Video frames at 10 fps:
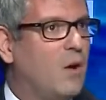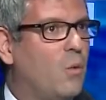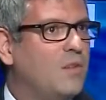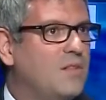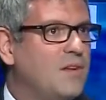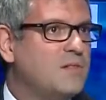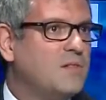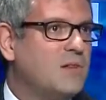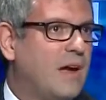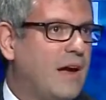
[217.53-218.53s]
with
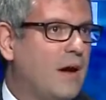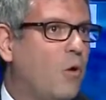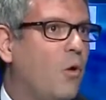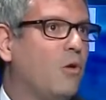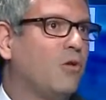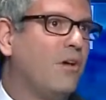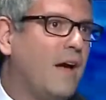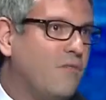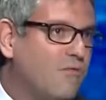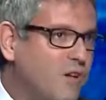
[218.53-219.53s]
this uh, whole
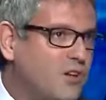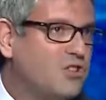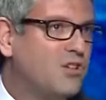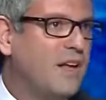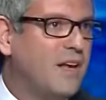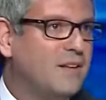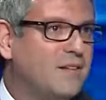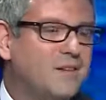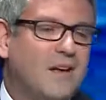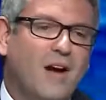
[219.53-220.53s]
uh, friction,
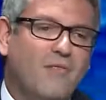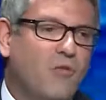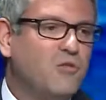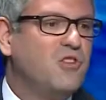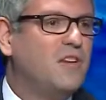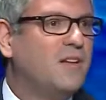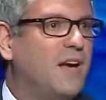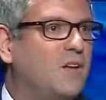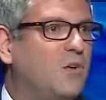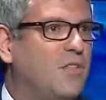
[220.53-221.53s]
and uh,
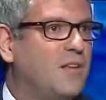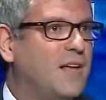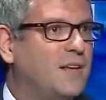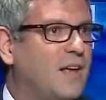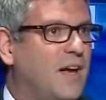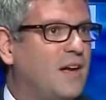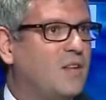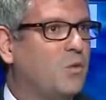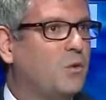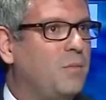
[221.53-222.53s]
unfortunately, I don't think that
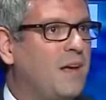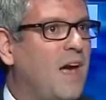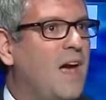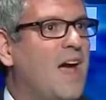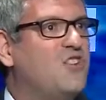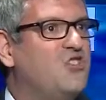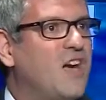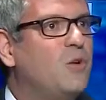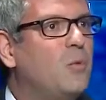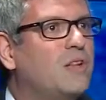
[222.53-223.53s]
it will be a
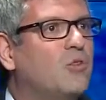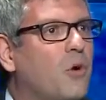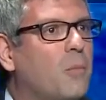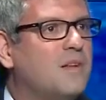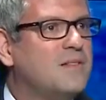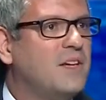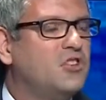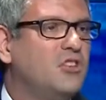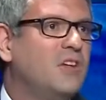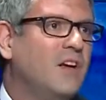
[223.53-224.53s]
genuine
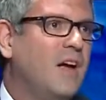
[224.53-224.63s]
normalization